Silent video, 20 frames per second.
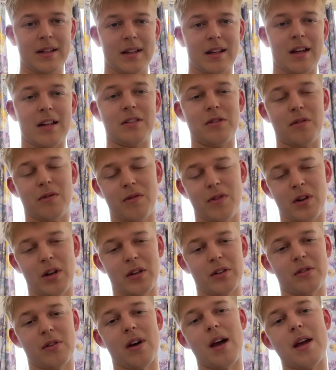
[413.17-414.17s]
and you feel
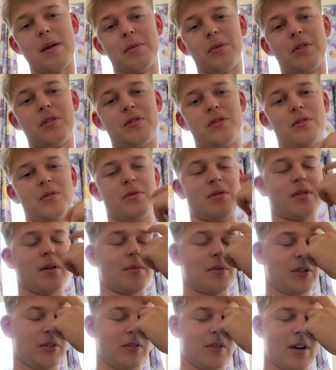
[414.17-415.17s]
like you're able to do
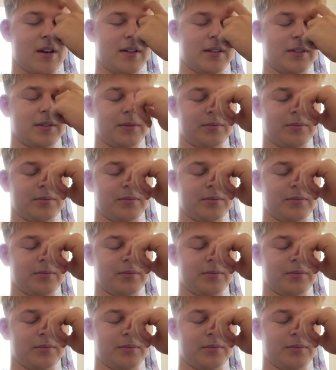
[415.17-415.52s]
something greater.